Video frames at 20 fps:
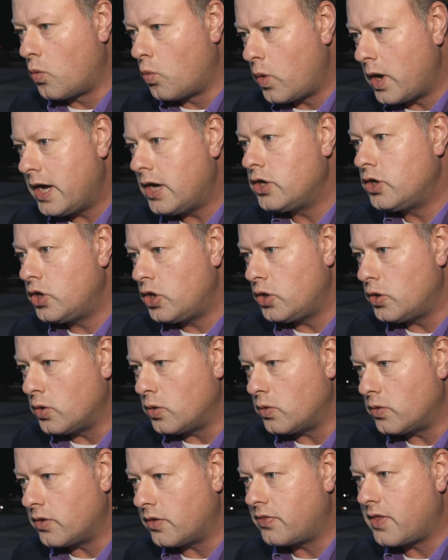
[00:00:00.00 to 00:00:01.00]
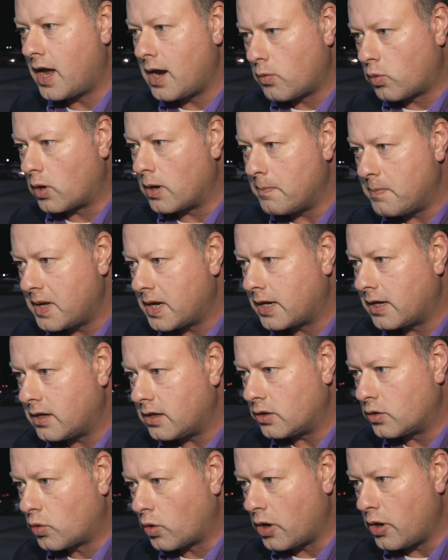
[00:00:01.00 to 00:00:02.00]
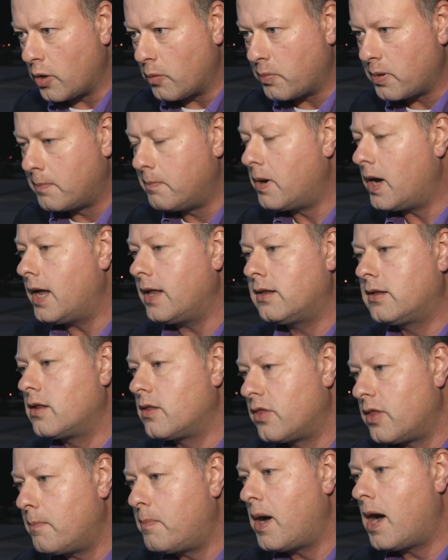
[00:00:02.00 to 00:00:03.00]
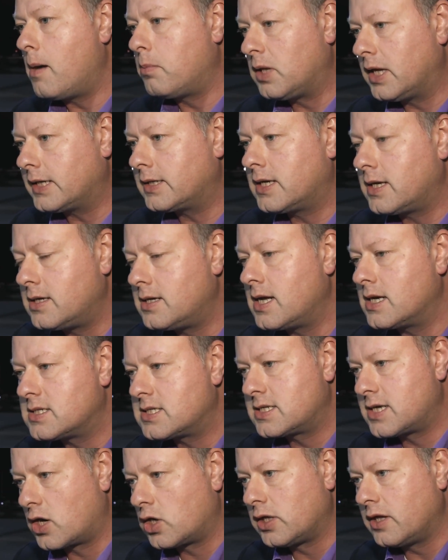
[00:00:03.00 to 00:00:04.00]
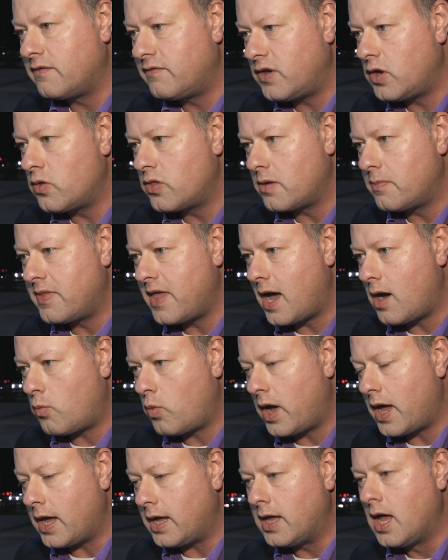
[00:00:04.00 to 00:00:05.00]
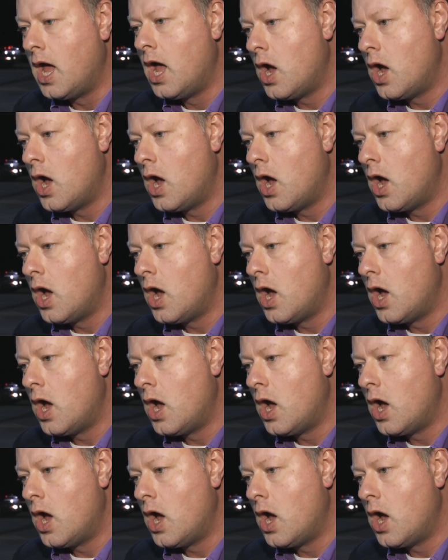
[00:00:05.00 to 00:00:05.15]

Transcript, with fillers: we knew that they were a bigoted group, but the public didn't necessarily view them that way.